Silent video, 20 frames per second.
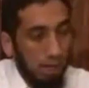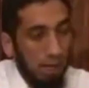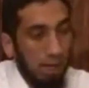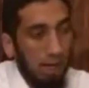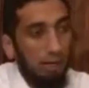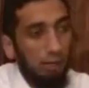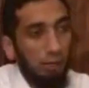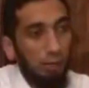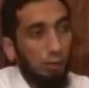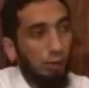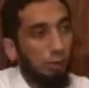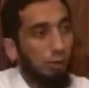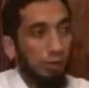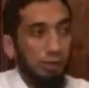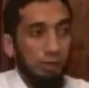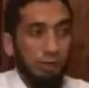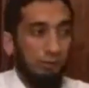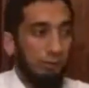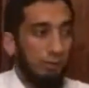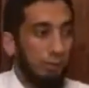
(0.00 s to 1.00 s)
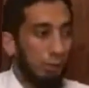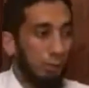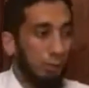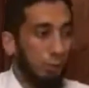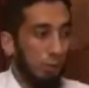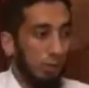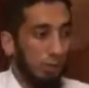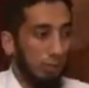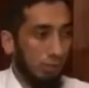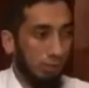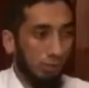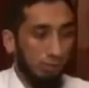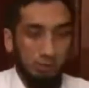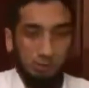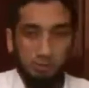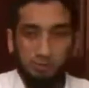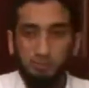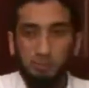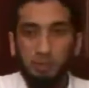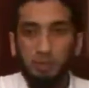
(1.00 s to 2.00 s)
And there are different situations.
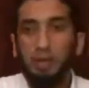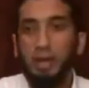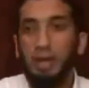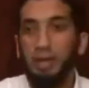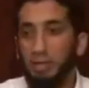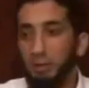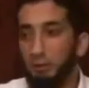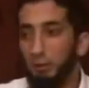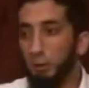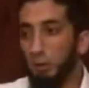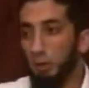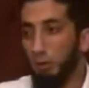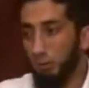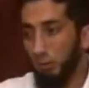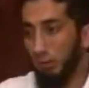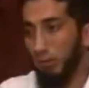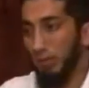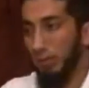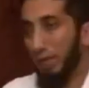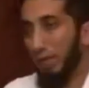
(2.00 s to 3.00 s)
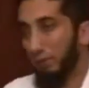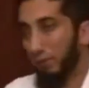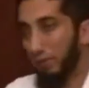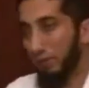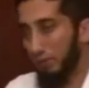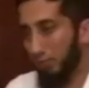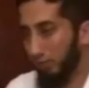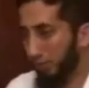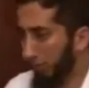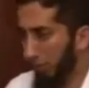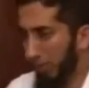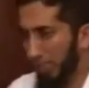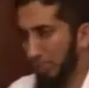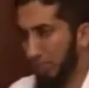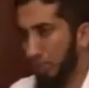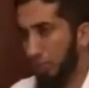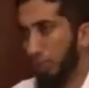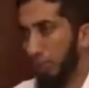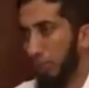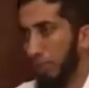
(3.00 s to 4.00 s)
I'll give you a real life, really
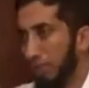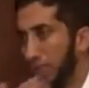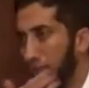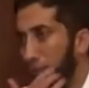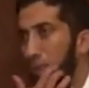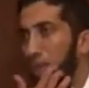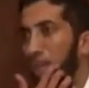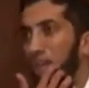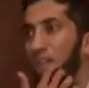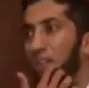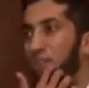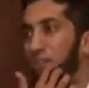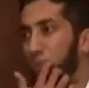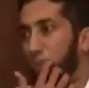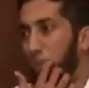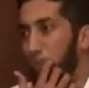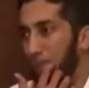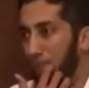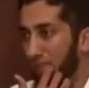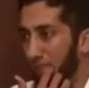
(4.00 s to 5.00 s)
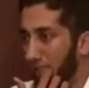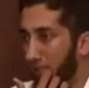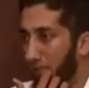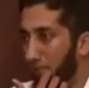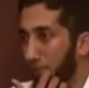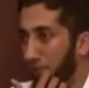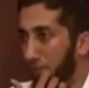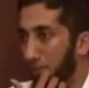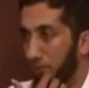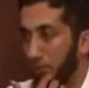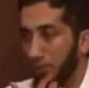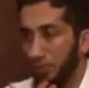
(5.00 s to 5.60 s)
simple example. I love simple examples.